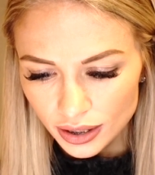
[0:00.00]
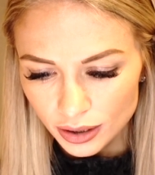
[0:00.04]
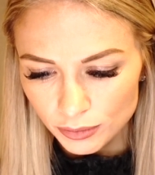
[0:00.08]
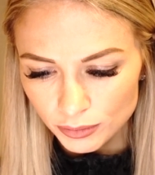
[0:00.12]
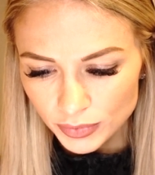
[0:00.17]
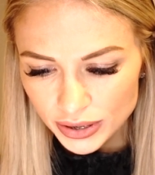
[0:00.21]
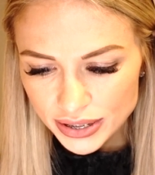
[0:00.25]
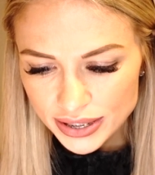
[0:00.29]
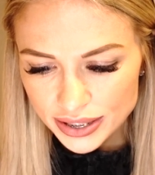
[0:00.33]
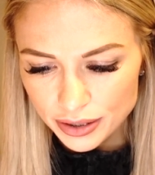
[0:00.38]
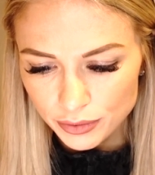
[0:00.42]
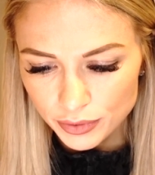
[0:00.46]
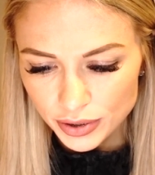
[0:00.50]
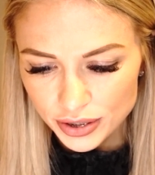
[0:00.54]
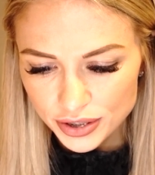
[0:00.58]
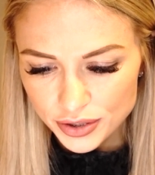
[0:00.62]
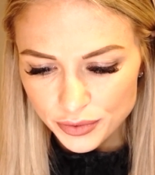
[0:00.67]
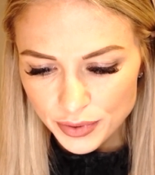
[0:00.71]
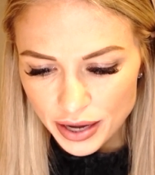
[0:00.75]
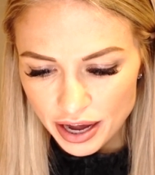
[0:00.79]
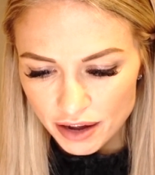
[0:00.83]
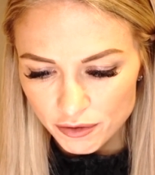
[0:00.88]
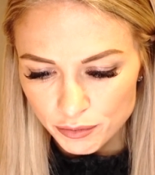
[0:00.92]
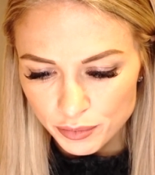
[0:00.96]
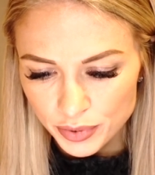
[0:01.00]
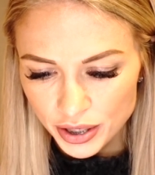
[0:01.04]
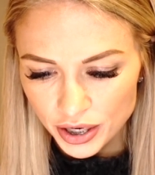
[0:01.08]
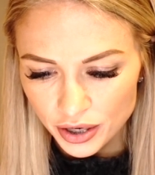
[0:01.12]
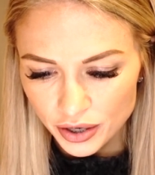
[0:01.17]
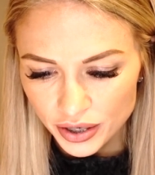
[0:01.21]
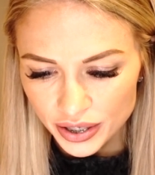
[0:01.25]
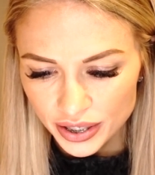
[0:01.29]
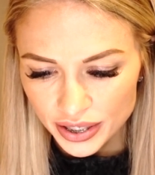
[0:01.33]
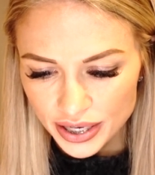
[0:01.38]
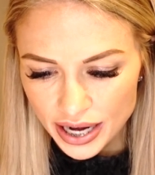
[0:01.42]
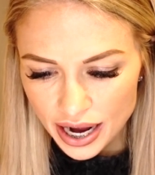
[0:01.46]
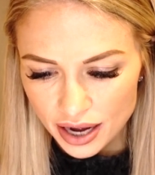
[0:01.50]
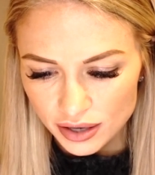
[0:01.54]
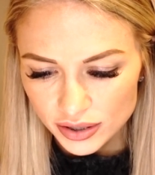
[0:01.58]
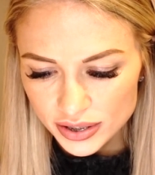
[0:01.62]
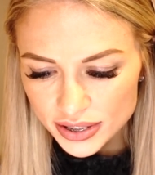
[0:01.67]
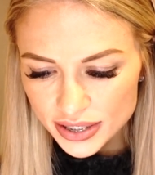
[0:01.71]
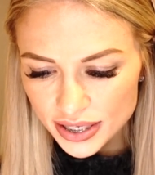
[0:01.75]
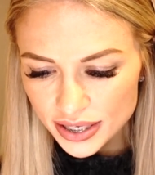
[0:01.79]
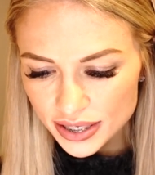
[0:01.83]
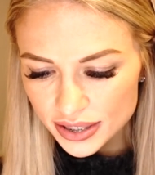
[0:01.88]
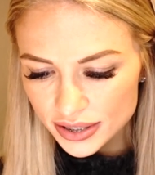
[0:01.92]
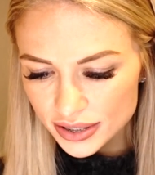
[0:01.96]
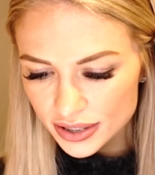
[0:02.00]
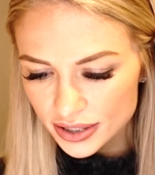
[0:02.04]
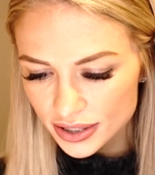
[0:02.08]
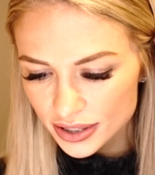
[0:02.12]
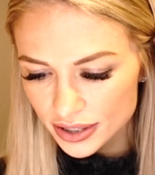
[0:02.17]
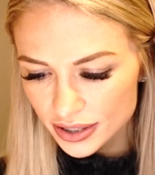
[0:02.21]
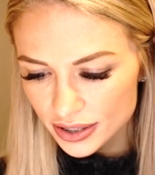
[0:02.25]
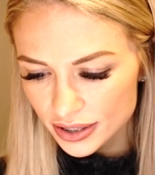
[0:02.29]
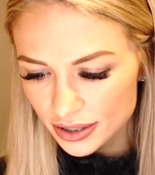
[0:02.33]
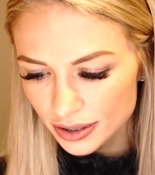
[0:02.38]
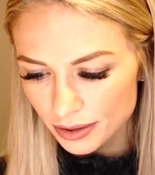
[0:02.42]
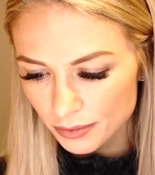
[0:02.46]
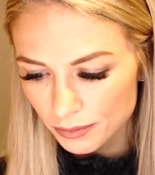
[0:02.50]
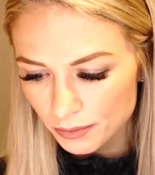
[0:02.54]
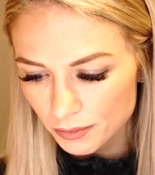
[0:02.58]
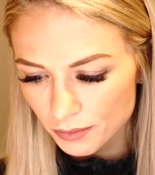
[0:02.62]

Let's see what else we have. Period analysis.